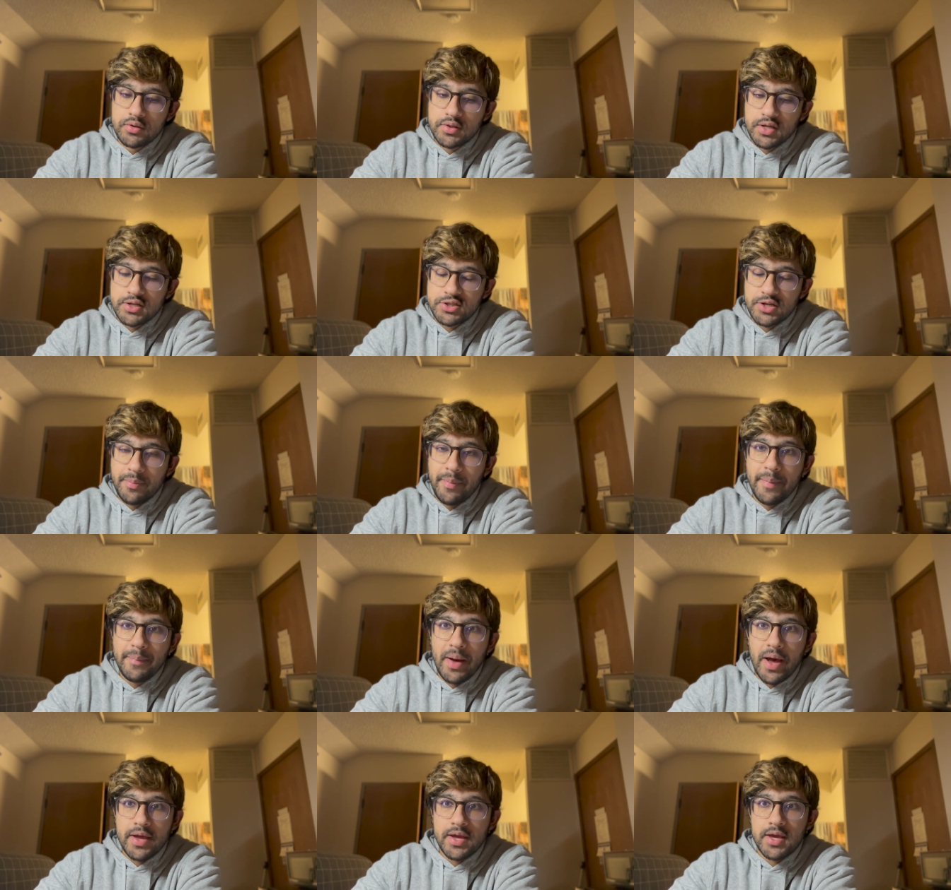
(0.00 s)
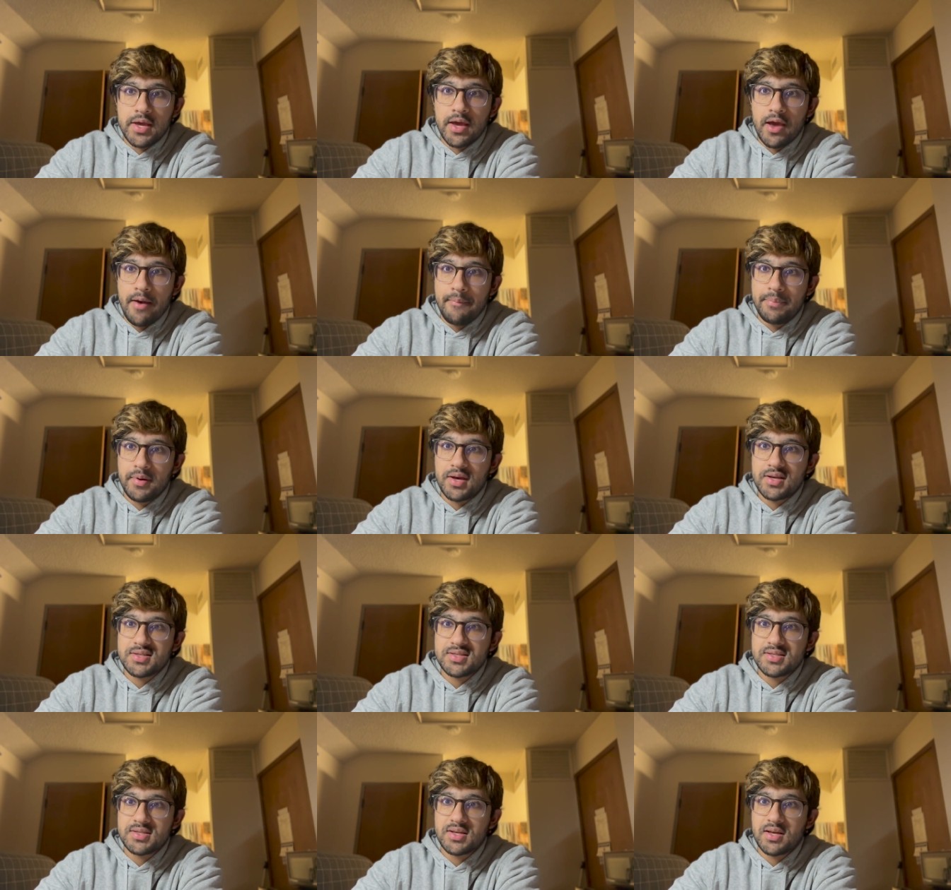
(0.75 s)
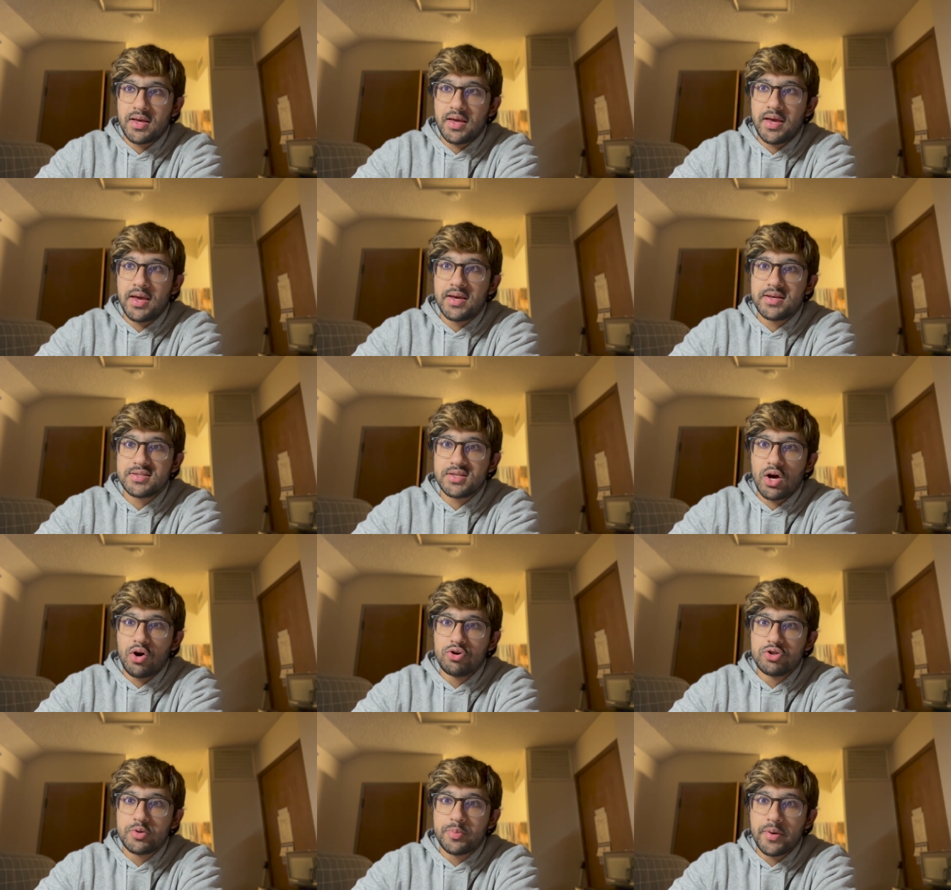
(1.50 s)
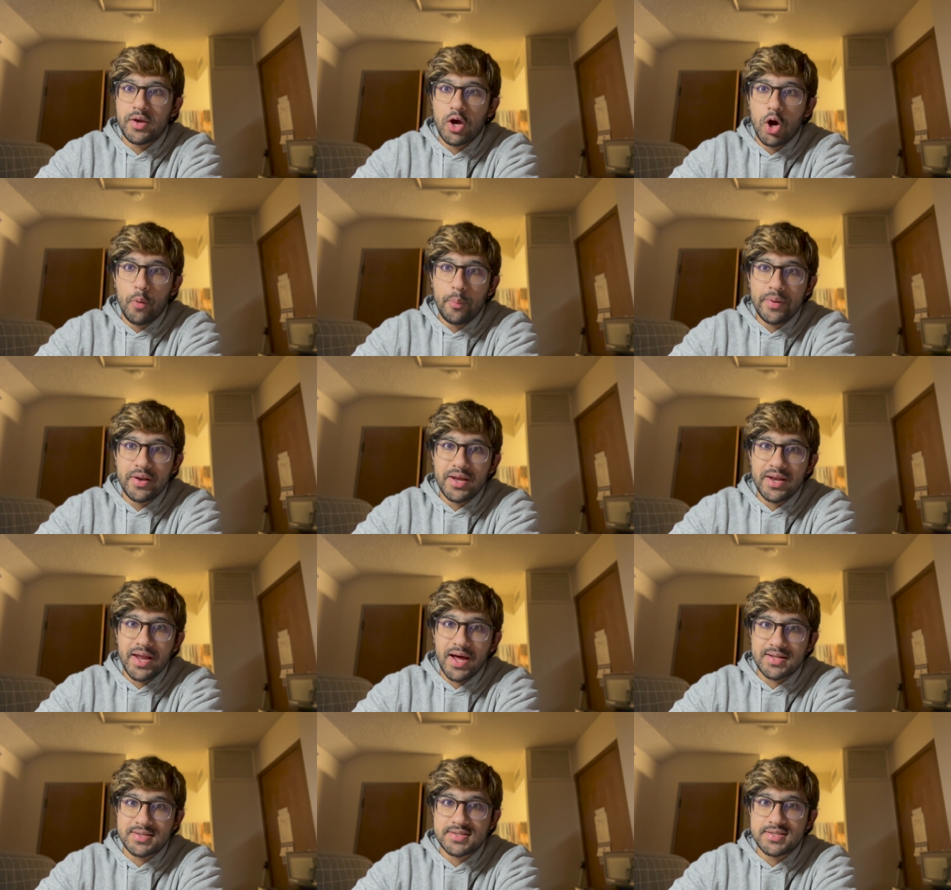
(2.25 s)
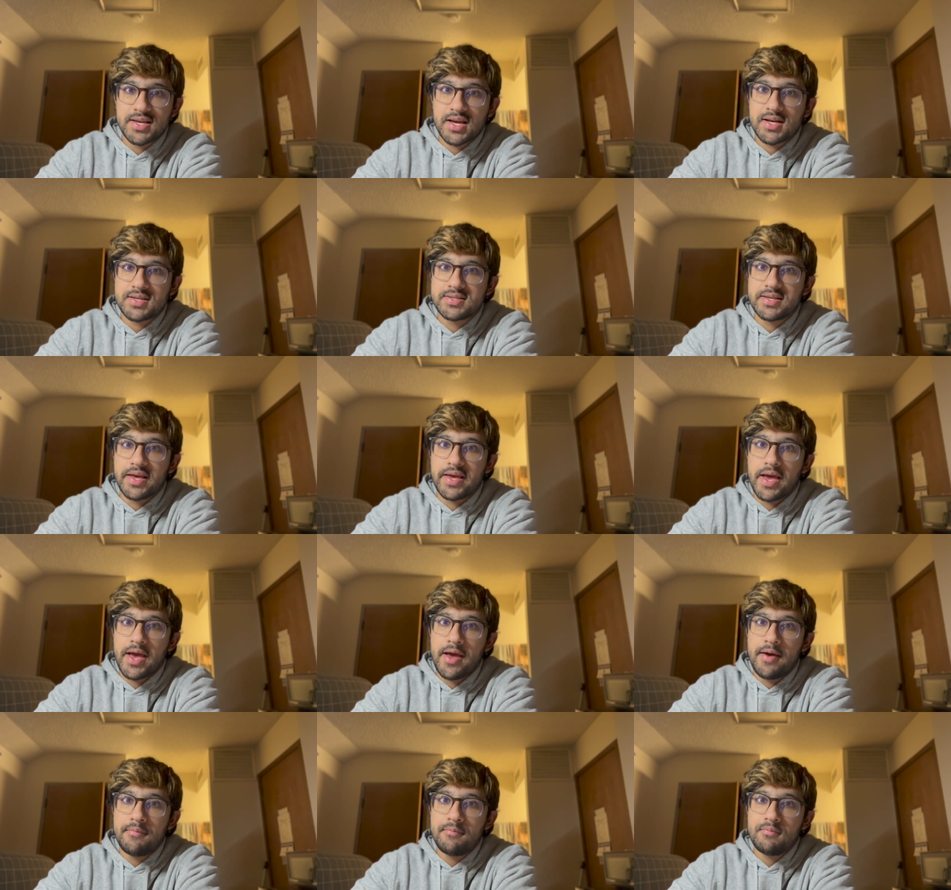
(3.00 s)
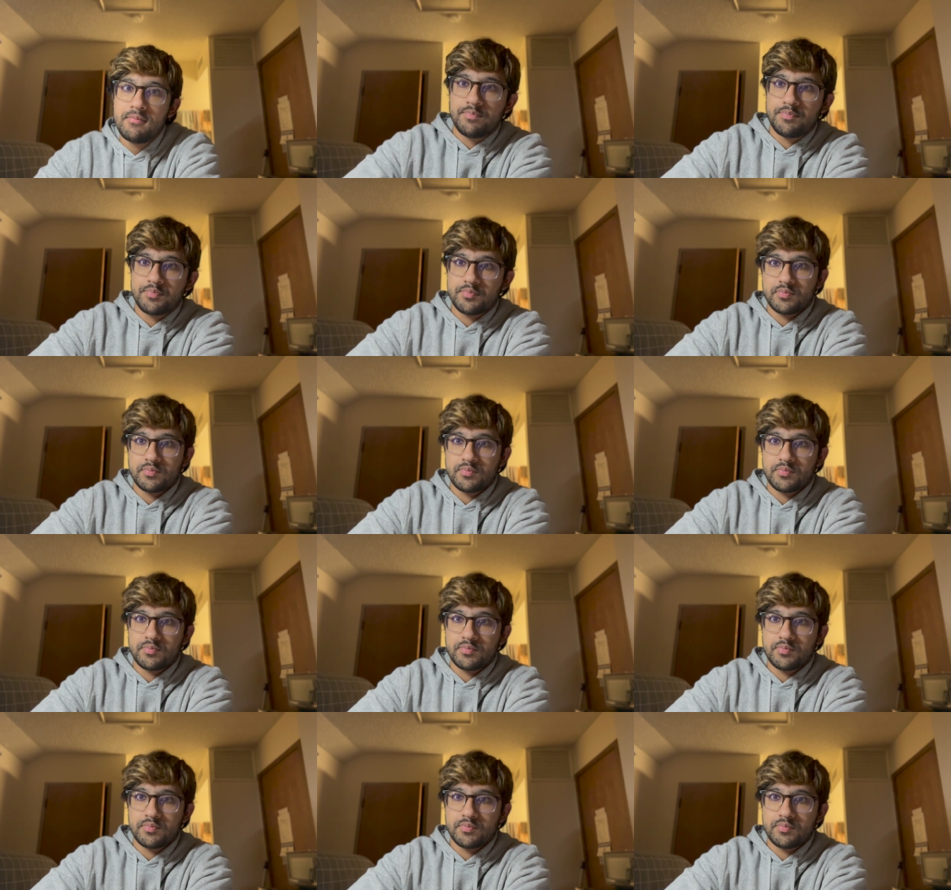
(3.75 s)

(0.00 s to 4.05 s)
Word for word: the gym at my campus is going to be opening at 6 a.m.